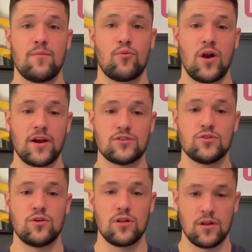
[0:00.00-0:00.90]
prior
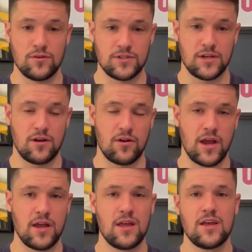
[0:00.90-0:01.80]
to closing,
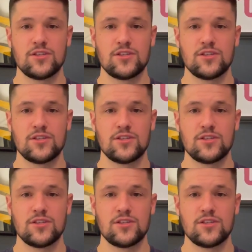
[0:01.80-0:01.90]
okay?